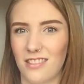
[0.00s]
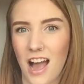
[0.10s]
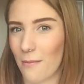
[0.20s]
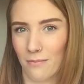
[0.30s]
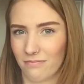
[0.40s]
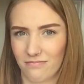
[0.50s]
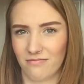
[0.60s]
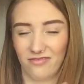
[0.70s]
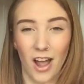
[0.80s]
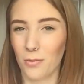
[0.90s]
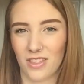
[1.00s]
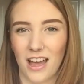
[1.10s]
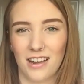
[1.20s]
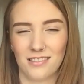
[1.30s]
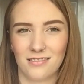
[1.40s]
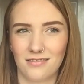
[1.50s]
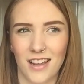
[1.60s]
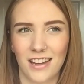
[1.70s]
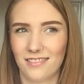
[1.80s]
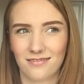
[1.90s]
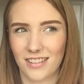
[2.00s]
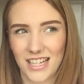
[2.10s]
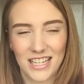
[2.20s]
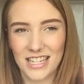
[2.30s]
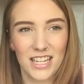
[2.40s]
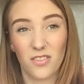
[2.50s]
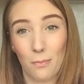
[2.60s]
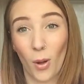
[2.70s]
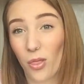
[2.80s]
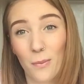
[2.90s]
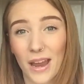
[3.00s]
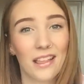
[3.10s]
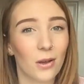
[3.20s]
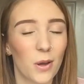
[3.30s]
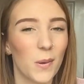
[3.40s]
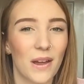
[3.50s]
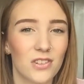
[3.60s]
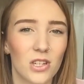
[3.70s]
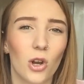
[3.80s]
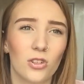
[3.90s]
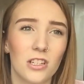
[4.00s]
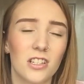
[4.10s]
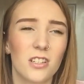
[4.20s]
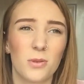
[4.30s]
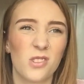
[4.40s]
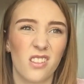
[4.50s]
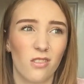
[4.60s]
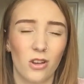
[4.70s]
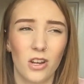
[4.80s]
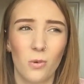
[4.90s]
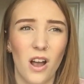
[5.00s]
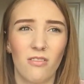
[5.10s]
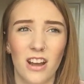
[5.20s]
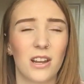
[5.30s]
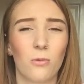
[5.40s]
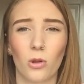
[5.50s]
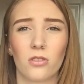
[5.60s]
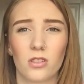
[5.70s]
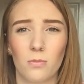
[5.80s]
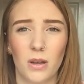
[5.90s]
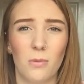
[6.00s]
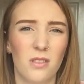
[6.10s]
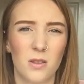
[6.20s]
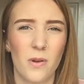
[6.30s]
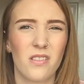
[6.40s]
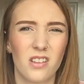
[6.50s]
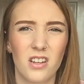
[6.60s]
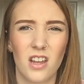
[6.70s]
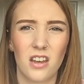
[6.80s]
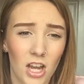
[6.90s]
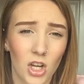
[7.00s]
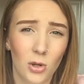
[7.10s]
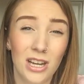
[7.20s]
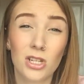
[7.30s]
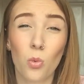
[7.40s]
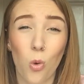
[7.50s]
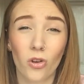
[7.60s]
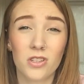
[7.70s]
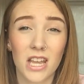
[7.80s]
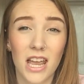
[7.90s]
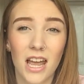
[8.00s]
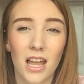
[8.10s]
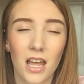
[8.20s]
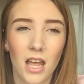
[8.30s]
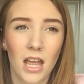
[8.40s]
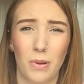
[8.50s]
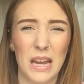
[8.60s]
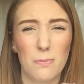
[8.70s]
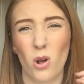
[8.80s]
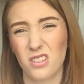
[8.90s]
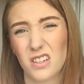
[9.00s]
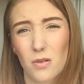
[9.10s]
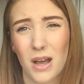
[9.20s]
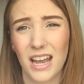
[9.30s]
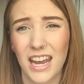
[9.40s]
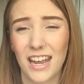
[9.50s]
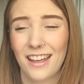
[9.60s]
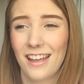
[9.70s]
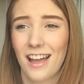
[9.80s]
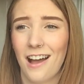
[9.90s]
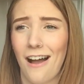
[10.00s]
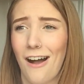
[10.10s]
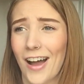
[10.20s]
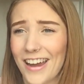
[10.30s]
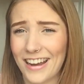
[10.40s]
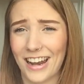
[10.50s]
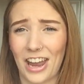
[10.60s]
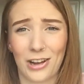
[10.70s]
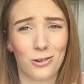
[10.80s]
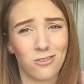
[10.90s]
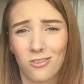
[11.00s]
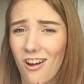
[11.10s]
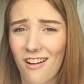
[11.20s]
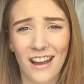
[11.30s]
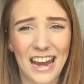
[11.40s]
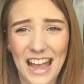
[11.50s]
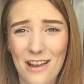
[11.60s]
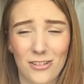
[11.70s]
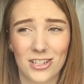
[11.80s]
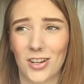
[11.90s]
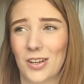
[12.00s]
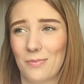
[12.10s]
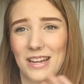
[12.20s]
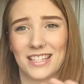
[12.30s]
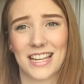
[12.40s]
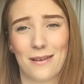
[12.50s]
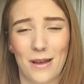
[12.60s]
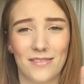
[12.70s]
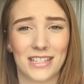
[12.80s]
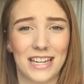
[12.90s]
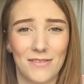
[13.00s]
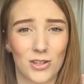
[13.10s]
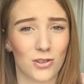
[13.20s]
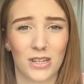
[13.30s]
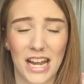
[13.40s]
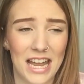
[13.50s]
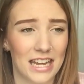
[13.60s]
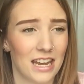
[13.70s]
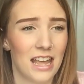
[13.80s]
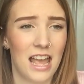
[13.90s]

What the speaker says: I'm fine with that. Like, it didn't even bother me that we would have to do long distance, because I thought, you know what, I really want to be with this person, and you need to want it. Be positive about it. I like cry every time me and Sam have to leave each other again,